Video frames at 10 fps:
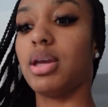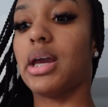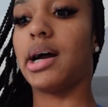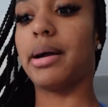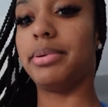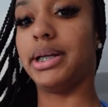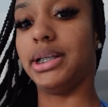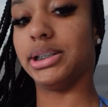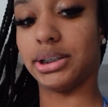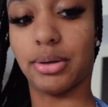Yeah, I've been
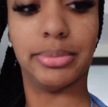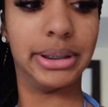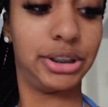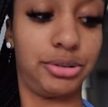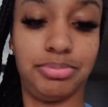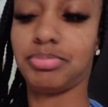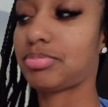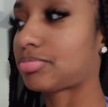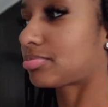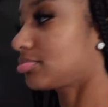eating so much.
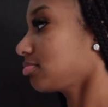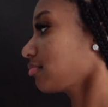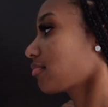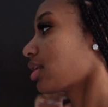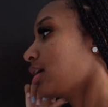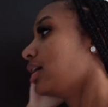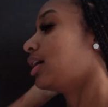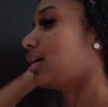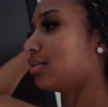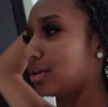
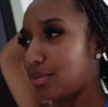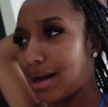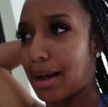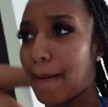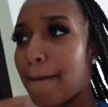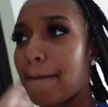I don't know why.